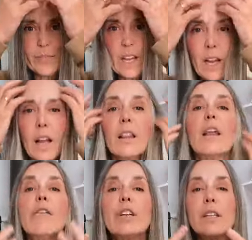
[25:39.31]
Yeah,
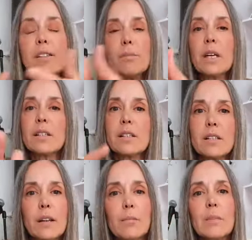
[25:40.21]
11 is a
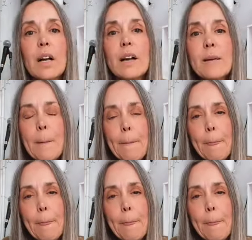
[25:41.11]
master number.